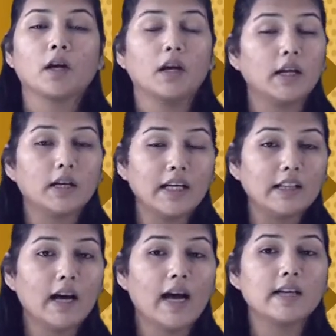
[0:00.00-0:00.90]
It
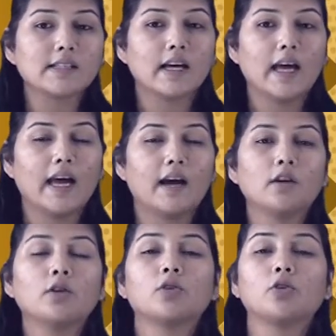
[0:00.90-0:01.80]
neither has air
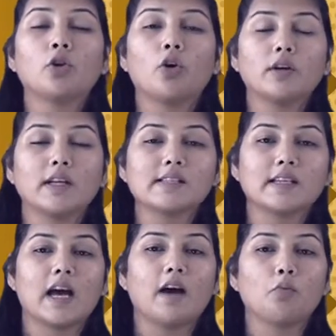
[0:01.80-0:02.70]
nor does it
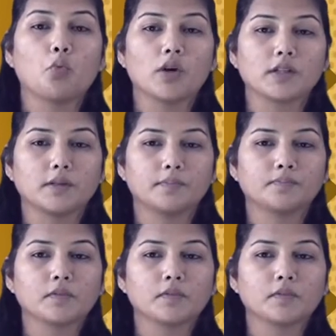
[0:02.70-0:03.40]
have water.